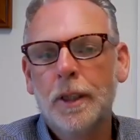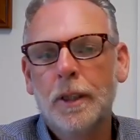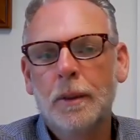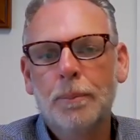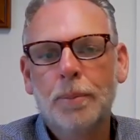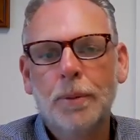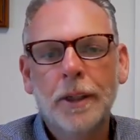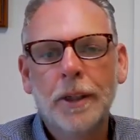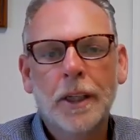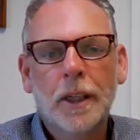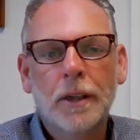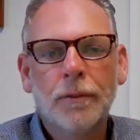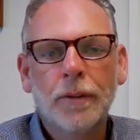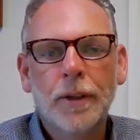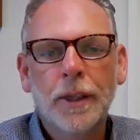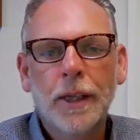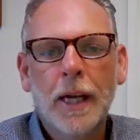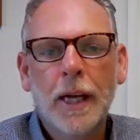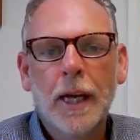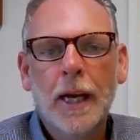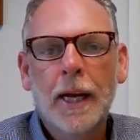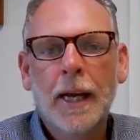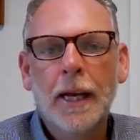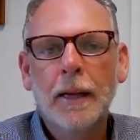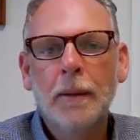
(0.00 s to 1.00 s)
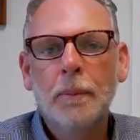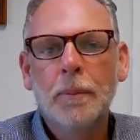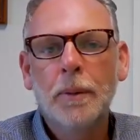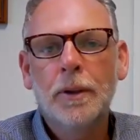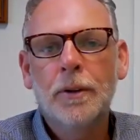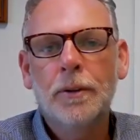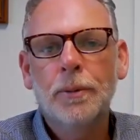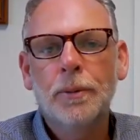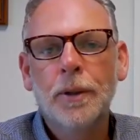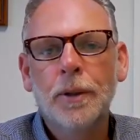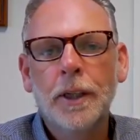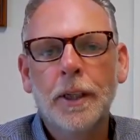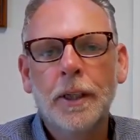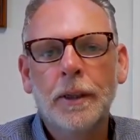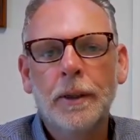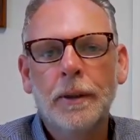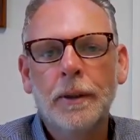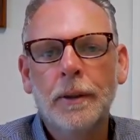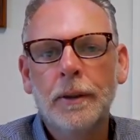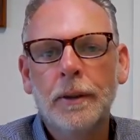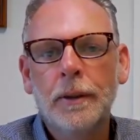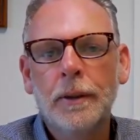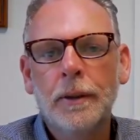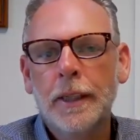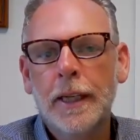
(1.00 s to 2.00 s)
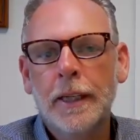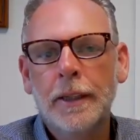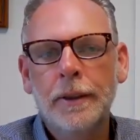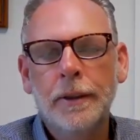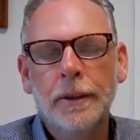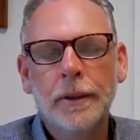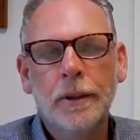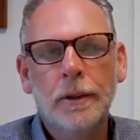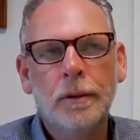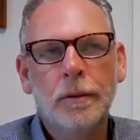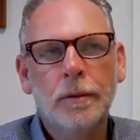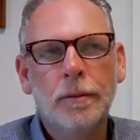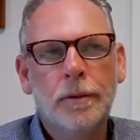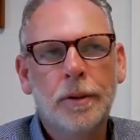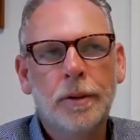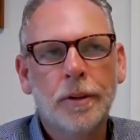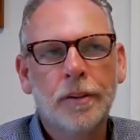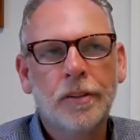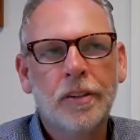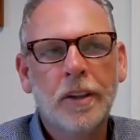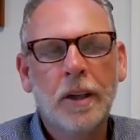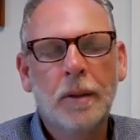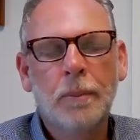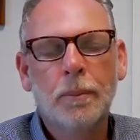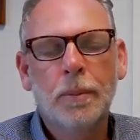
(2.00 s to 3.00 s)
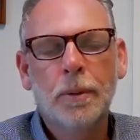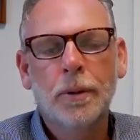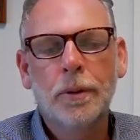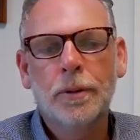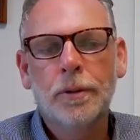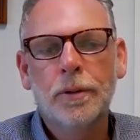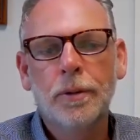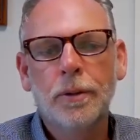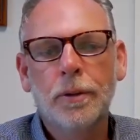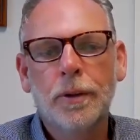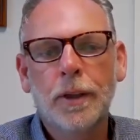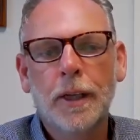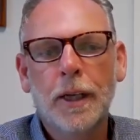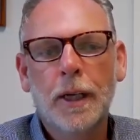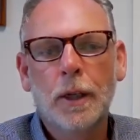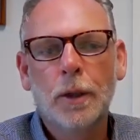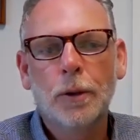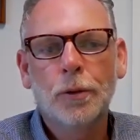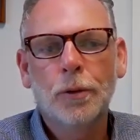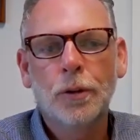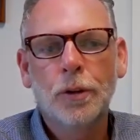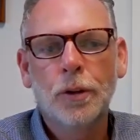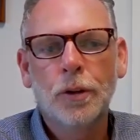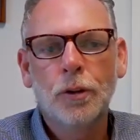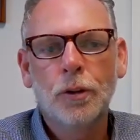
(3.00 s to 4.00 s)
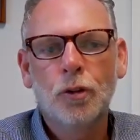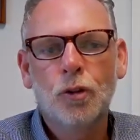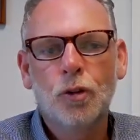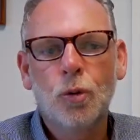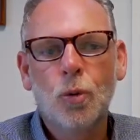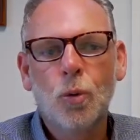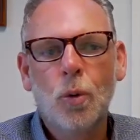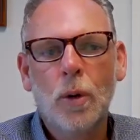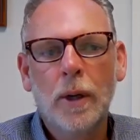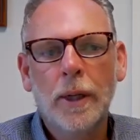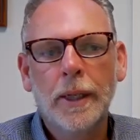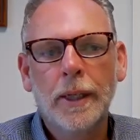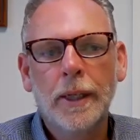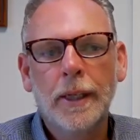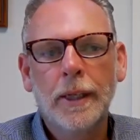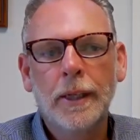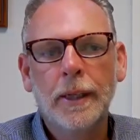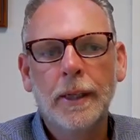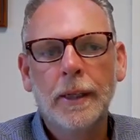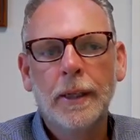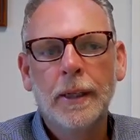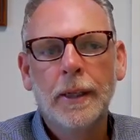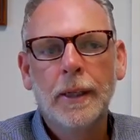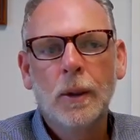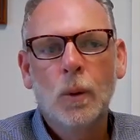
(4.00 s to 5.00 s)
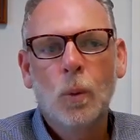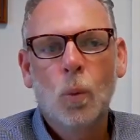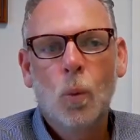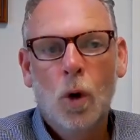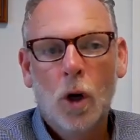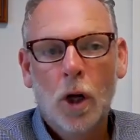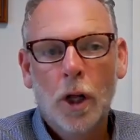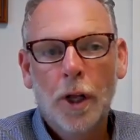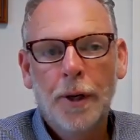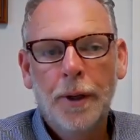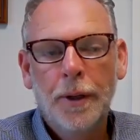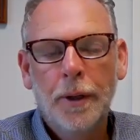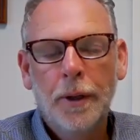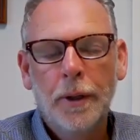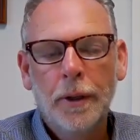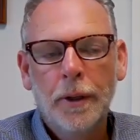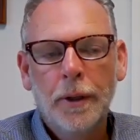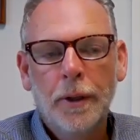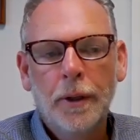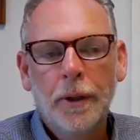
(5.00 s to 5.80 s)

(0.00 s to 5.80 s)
a blink of an eye between the end of December 2021,